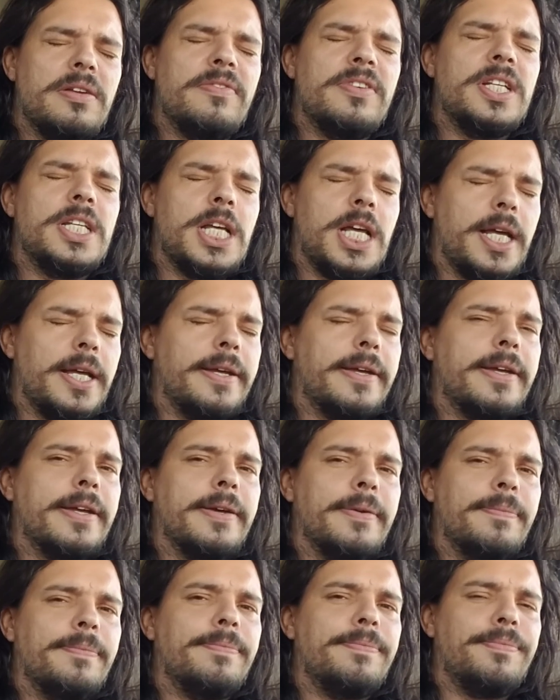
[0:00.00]
a dick.
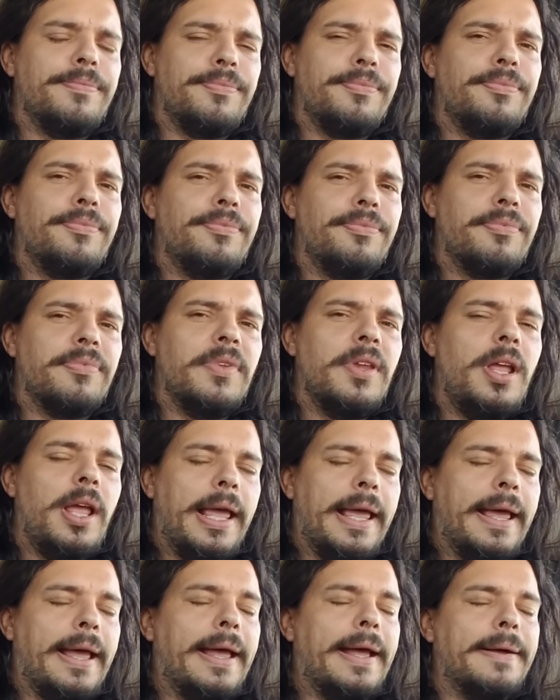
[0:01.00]

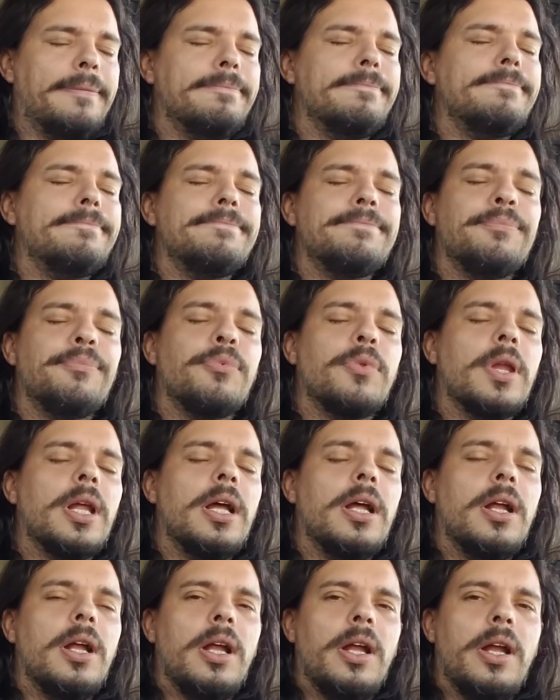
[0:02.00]
Yeah.
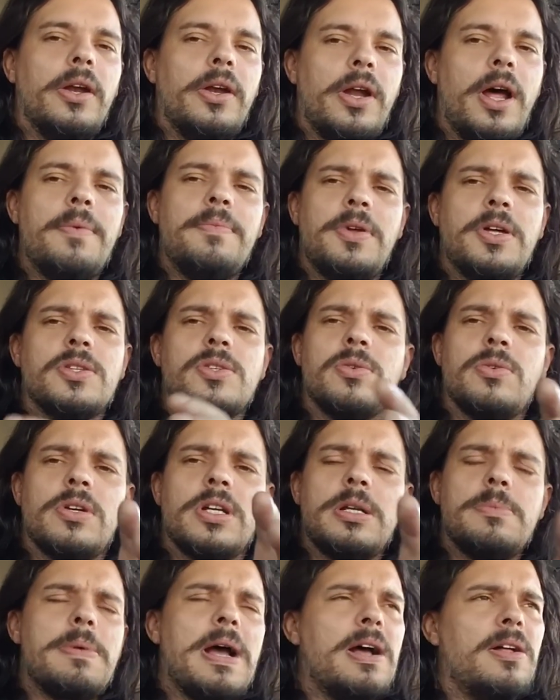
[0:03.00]
I'm not
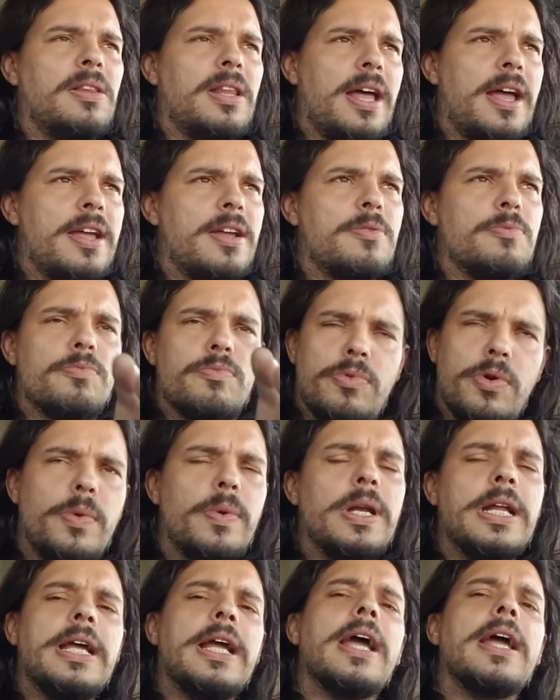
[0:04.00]
talking about, like,
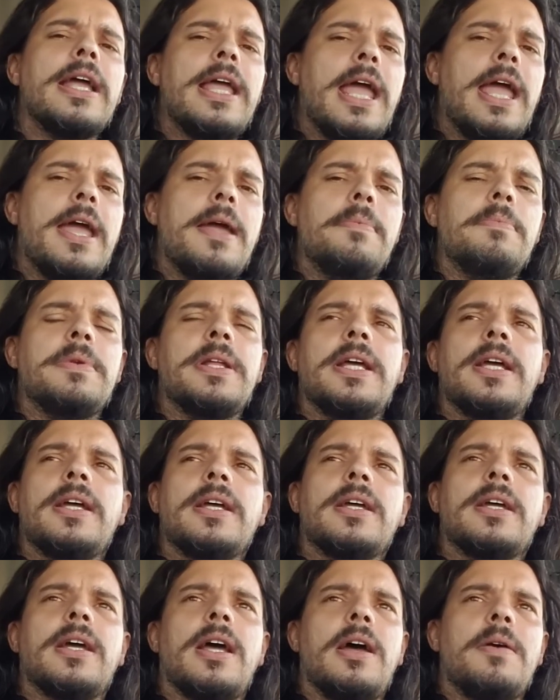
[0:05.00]
ruining a game
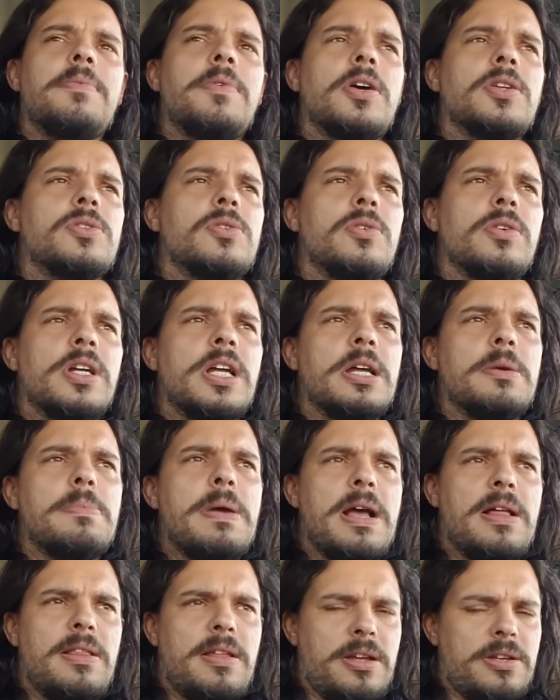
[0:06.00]
dick. I'm not talking
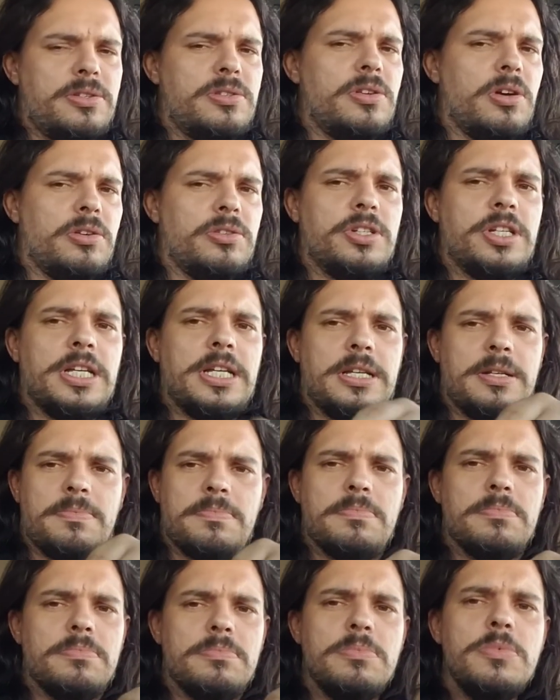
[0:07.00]
about, like, dodgy
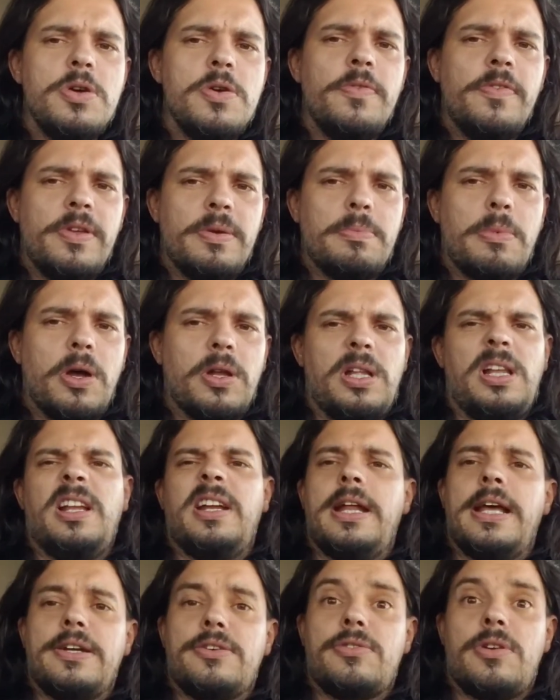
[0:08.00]
move your model
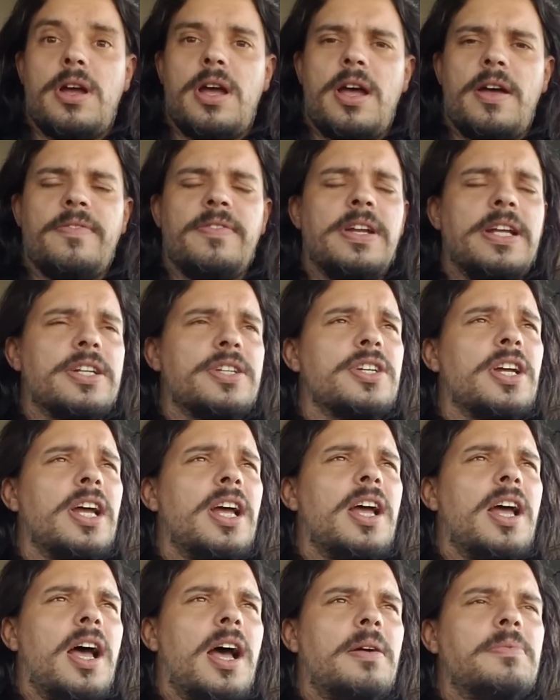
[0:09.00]
an extra half an inch.
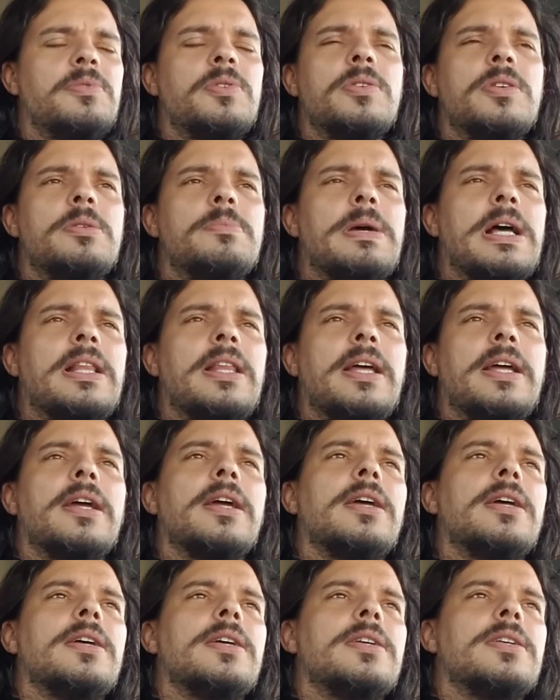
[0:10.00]
I'm talking about, like,
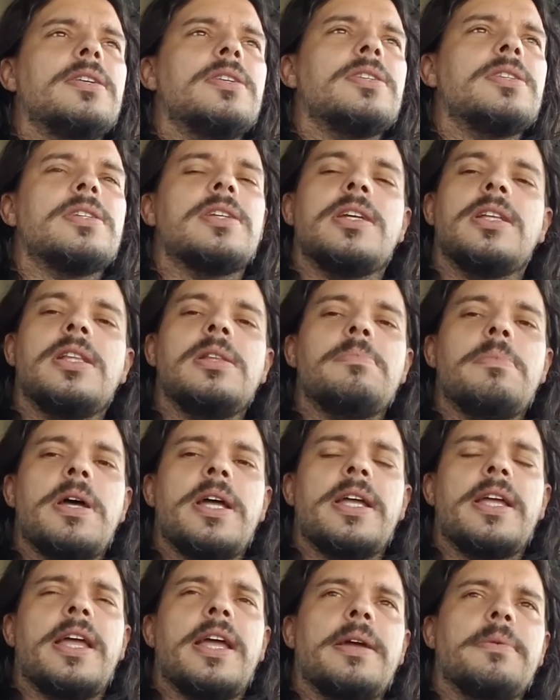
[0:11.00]
subtle
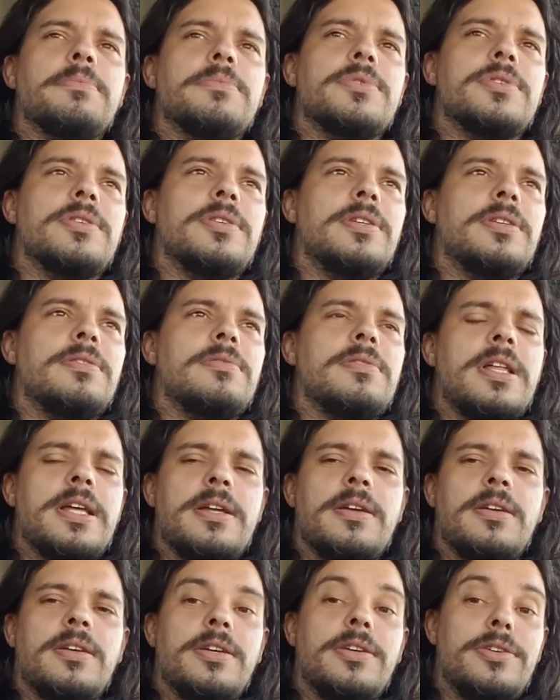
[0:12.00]
mind games. You know,
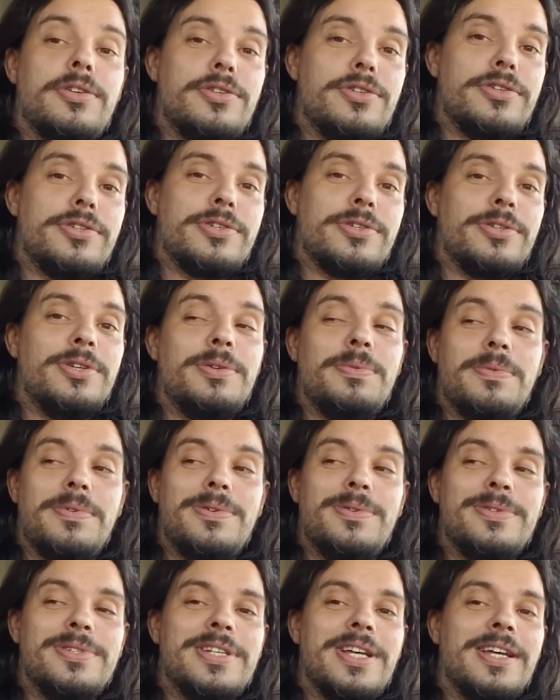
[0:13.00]
like, are you sure you want
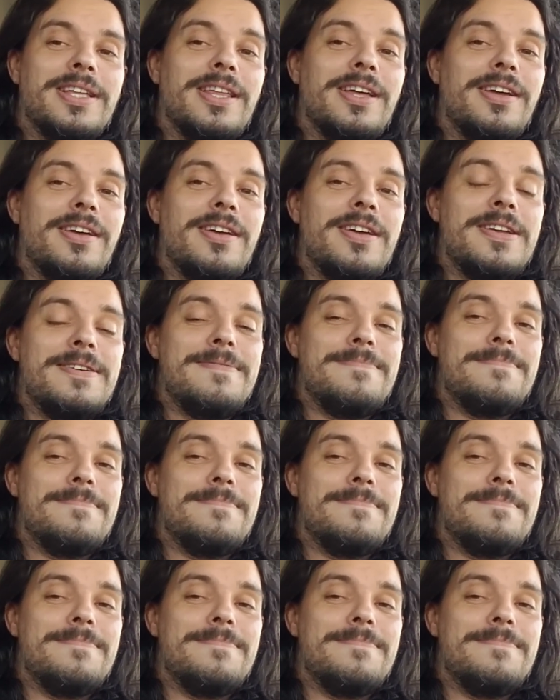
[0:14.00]
to attack that guy?